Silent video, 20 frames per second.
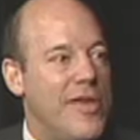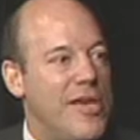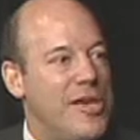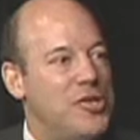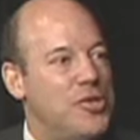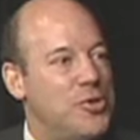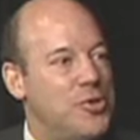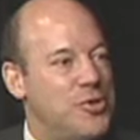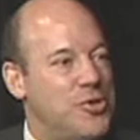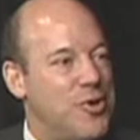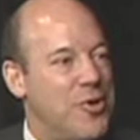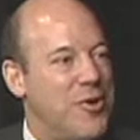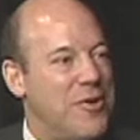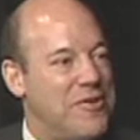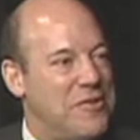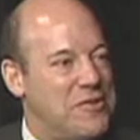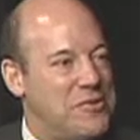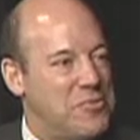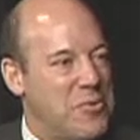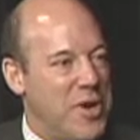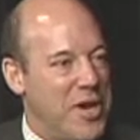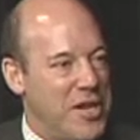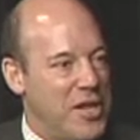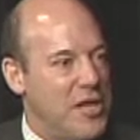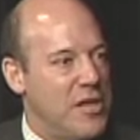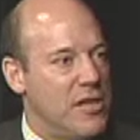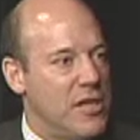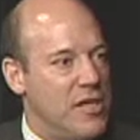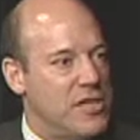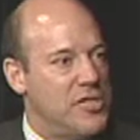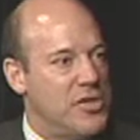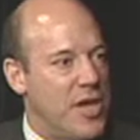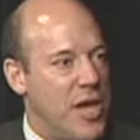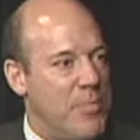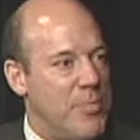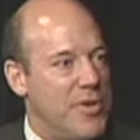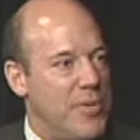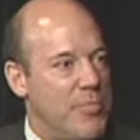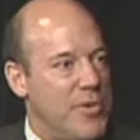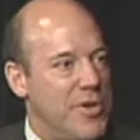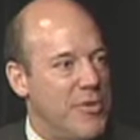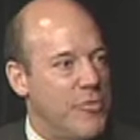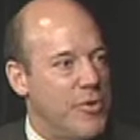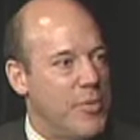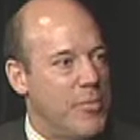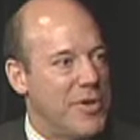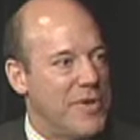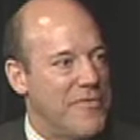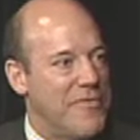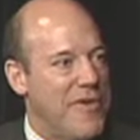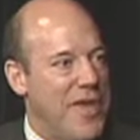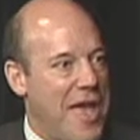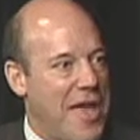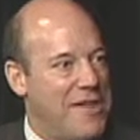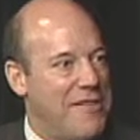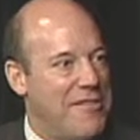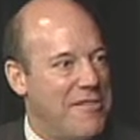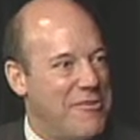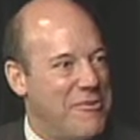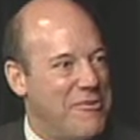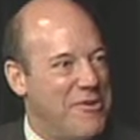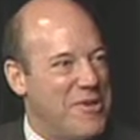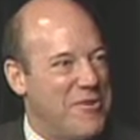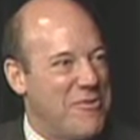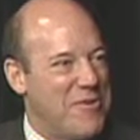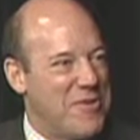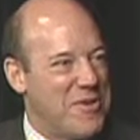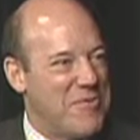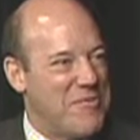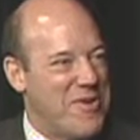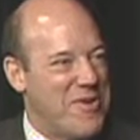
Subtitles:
the issues aren't as weighty unless you happen to be a real big fan, and then they're equally